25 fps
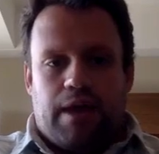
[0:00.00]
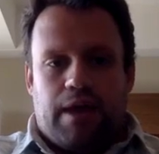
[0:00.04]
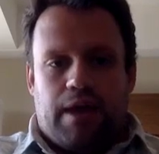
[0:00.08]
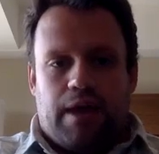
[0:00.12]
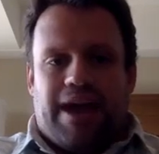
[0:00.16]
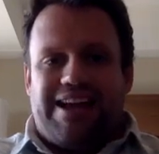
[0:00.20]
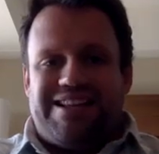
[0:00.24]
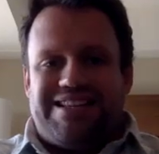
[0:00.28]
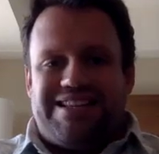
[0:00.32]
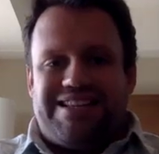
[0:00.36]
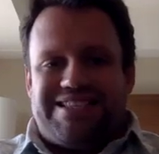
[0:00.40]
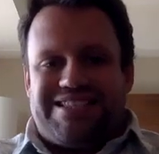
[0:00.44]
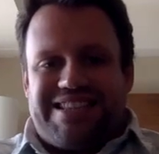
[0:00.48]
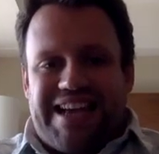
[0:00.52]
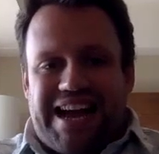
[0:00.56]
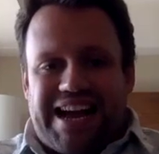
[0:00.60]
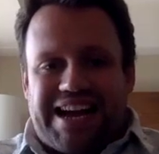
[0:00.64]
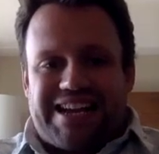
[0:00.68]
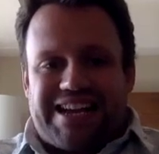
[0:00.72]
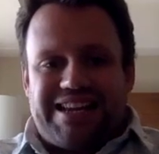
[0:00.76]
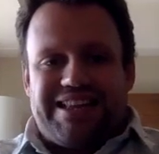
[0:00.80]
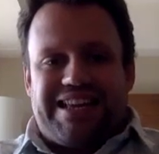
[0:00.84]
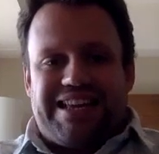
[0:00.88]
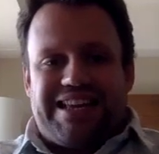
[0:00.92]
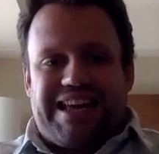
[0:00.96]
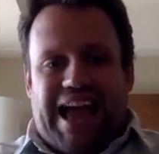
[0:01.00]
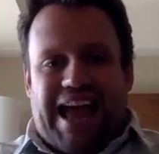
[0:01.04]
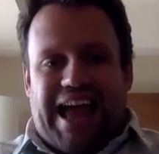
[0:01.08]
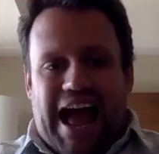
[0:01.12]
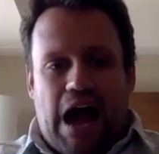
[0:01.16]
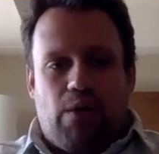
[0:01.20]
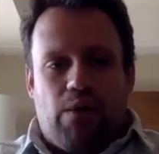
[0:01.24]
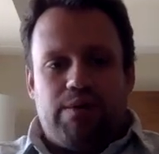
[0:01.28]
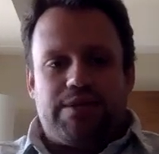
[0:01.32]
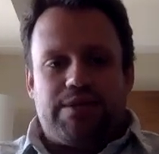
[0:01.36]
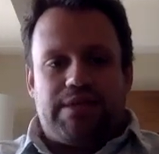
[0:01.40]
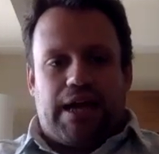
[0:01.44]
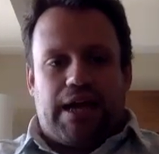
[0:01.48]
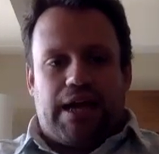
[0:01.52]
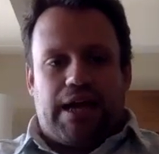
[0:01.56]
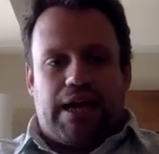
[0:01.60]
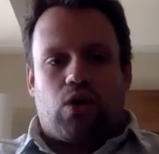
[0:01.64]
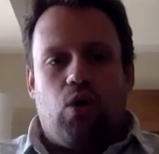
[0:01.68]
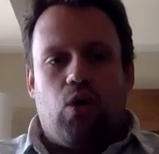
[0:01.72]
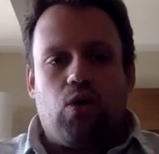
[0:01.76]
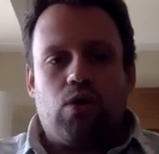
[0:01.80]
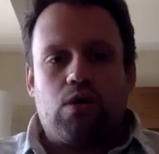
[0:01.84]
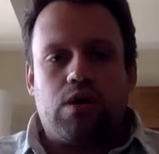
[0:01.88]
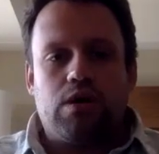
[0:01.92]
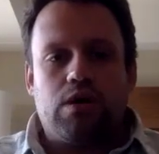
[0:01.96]
and secondly, how is that
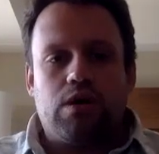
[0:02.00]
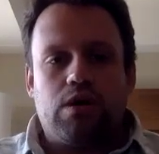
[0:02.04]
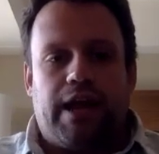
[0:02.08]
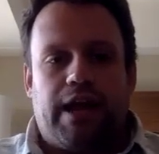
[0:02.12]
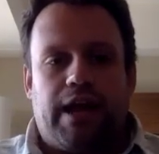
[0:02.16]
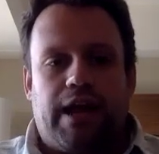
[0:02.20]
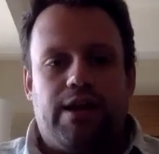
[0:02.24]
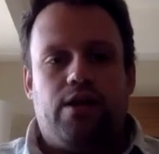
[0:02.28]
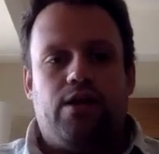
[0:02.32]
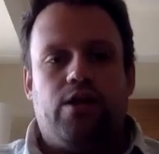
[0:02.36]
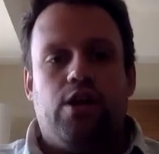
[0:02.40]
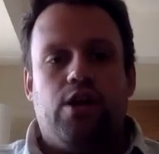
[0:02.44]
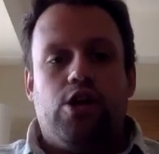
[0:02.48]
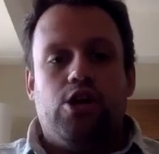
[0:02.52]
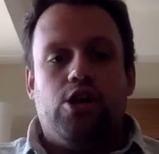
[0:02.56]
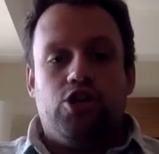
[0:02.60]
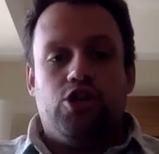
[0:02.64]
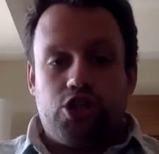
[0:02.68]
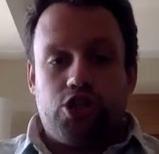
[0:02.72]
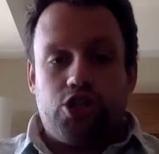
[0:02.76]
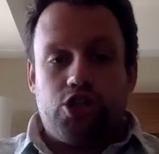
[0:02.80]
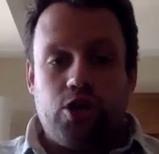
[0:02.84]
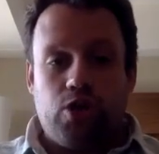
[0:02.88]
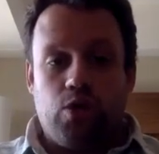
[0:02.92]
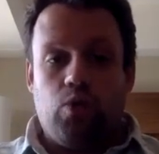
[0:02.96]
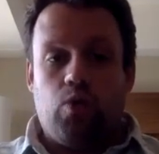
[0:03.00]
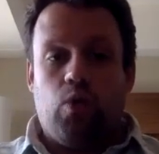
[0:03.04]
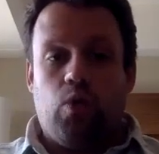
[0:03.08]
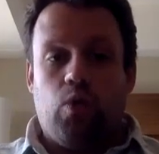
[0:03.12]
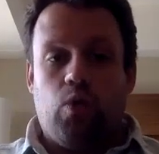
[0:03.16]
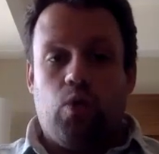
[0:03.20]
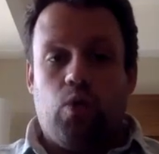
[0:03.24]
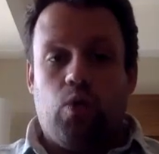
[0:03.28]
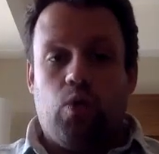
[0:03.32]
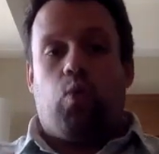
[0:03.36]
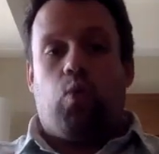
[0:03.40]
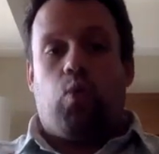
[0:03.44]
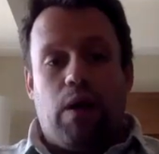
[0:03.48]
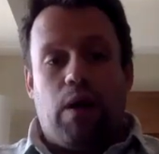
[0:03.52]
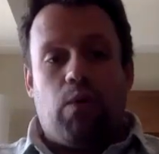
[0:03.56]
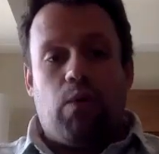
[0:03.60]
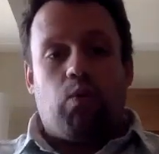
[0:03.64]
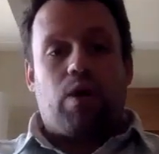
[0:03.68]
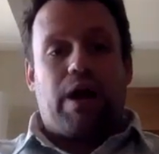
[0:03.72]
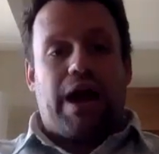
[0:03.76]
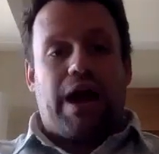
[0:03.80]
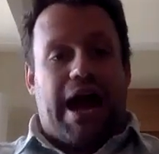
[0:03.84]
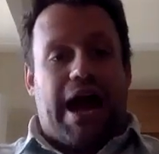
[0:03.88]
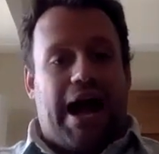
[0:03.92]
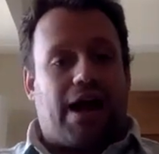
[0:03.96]
correlated to what
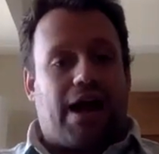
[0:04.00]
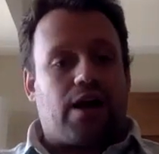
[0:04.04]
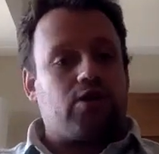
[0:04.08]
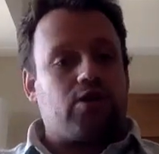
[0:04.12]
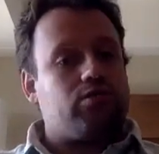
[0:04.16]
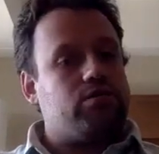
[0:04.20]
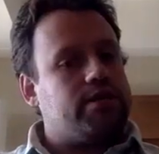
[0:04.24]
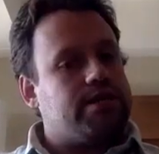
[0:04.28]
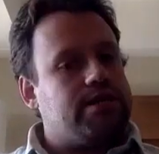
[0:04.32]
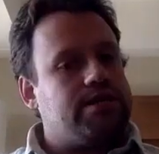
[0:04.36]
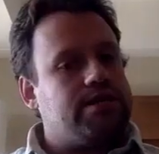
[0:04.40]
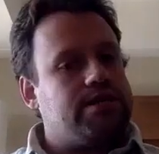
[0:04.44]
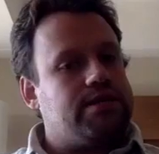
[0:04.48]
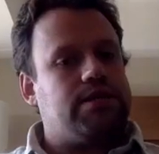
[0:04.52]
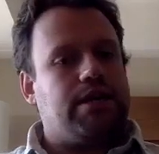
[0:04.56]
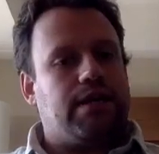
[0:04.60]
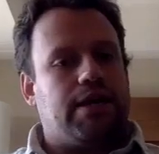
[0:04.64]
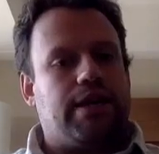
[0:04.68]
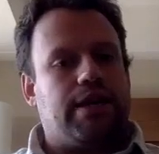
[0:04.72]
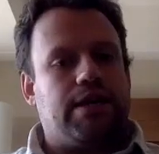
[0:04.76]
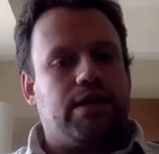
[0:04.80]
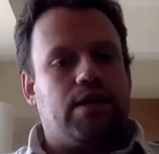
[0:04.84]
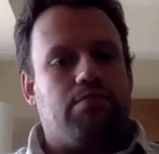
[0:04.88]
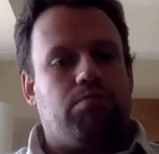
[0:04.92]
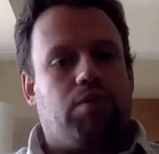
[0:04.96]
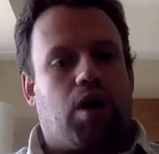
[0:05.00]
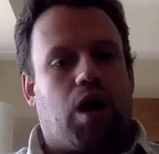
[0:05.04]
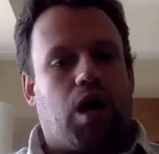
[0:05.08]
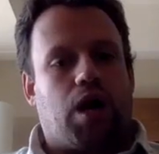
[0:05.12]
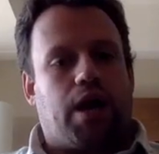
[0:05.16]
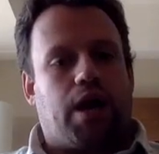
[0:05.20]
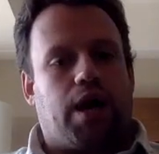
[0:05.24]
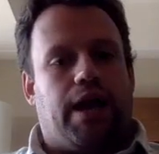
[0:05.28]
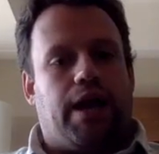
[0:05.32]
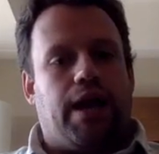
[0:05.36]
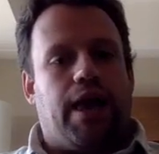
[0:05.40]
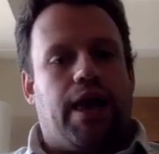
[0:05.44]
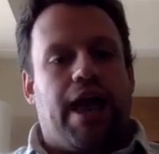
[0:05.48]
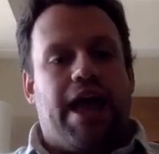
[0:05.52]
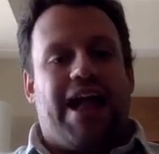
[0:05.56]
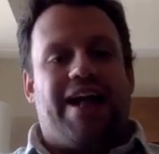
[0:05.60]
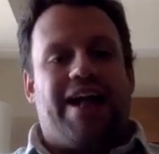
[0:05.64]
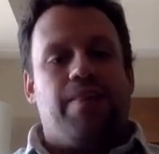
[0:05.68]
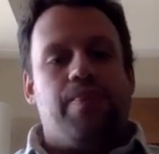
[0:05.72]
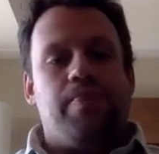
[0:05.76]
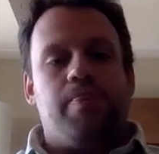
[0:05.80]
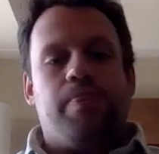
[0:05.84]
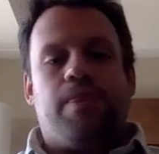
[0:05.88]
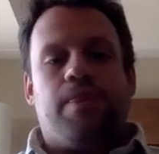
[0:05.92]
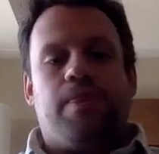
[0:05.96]
we're actually seeing in the market?
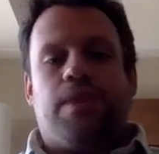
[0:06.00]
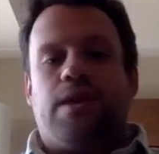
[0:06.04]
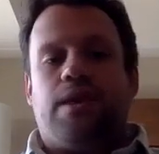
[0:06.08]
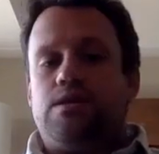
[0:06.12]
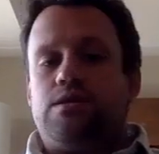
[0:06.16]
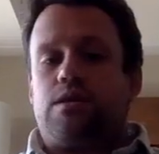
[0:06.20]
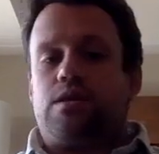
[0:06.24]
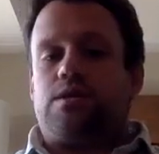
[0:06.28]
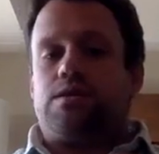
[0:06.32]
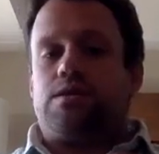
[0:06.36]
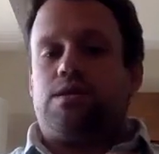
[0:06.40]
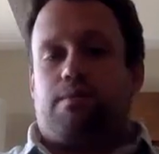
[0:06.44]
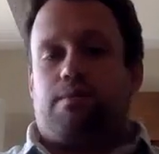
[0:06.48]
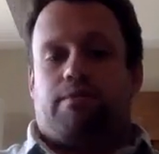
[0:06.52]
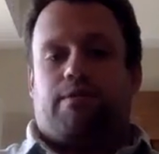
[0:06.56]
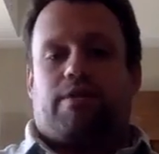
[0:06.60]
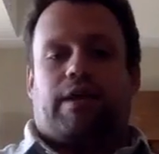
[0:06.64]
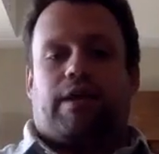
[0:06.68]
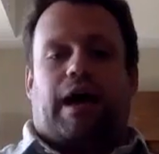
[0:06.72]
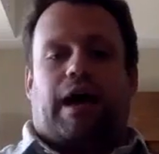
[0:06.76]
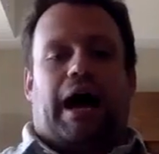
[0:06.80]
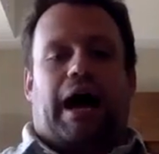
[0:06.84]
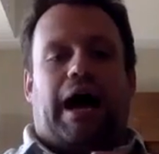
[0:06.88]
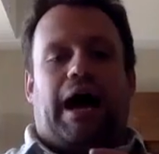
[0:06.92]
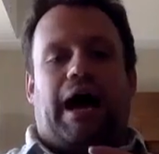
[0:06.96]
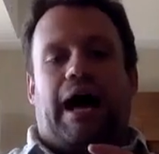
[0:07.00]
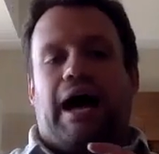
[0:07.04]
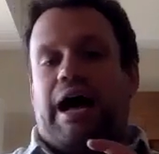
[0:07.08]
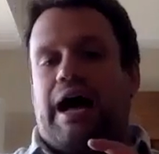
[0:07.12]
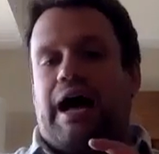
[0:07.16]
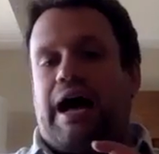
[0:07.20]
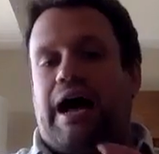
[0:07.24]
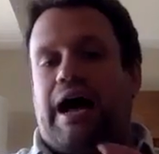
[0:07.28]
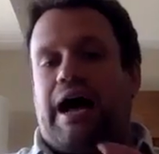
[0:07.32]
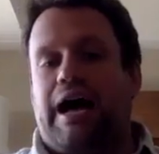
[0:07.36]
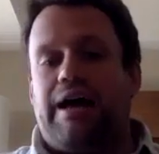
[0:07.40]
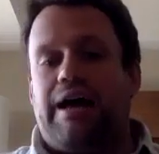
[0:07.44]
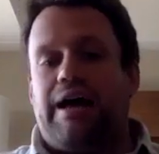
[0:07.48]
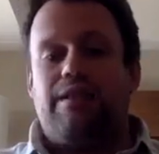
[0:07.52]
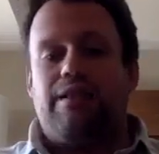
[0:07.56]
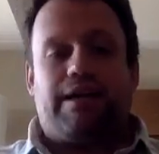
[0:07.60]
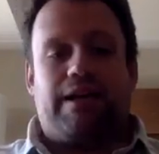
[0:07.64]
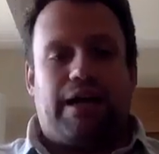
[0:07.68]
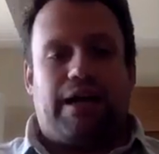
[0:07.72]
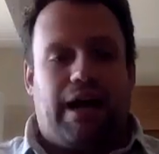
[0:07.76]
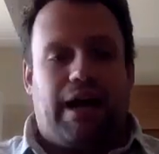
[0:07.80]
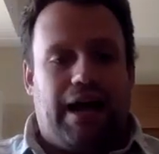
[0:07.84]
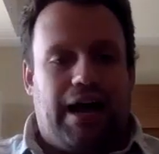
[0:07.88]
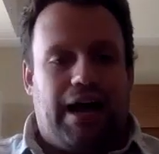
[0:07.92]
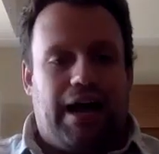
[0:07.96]
And these are some of the
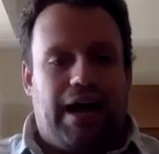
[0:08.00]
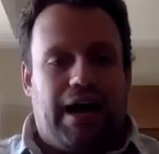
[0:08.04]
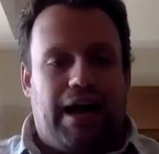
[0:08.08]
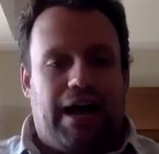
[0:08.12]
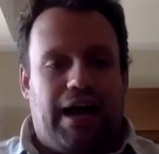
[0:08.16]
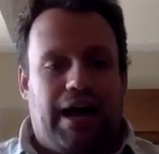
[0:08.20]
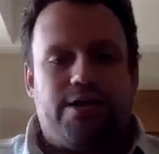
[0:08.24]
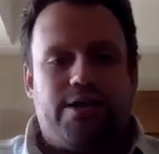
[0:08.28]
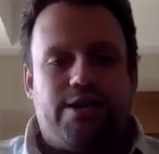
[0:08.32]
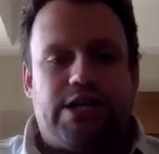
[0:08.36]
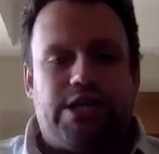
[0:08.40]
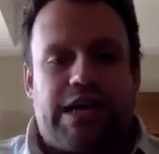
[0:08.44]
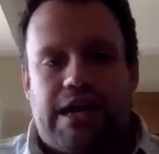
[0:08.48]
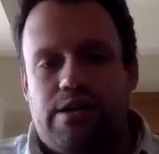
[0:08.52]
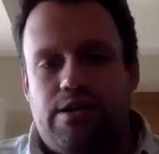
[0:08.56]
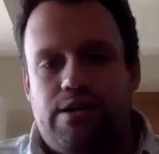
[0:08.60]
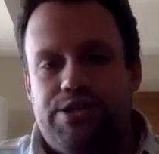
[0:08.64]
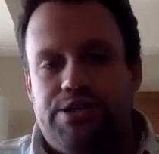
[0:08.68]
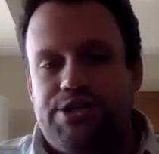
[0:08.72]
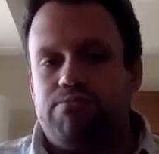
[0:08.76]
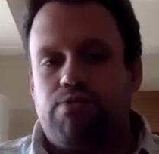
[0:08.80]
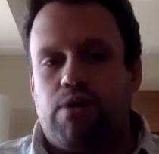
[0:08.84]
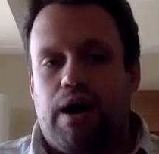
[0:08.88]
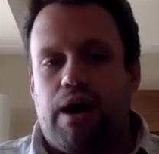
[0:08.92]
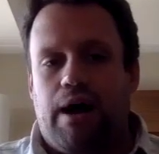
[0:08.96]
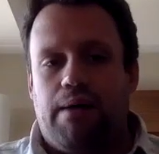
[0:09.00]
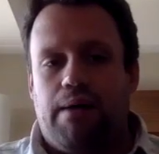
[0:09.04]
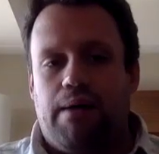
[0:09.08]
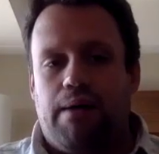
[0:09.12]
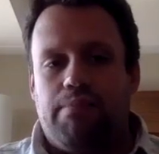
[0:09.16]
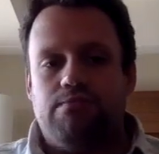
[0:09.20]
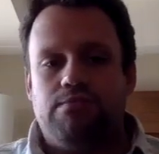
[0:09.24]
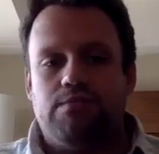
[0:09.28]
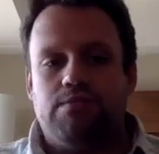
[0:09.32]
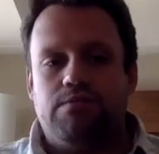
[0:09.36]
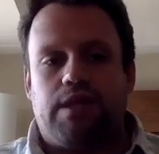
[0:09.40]
highly, highly challenging problems